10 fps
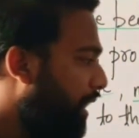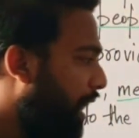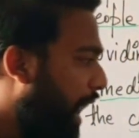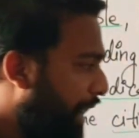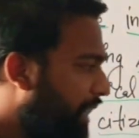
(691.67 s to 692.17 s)

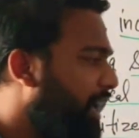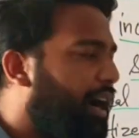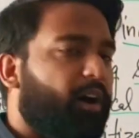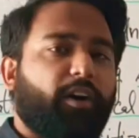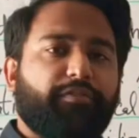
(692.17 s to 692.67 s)
idea
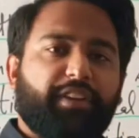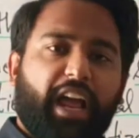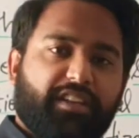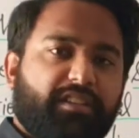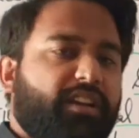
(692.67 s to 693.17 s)
of
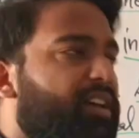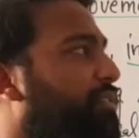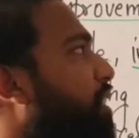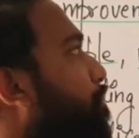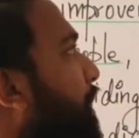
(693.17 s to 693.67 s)
national
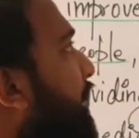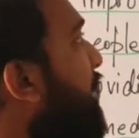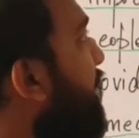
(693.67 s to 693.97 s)
development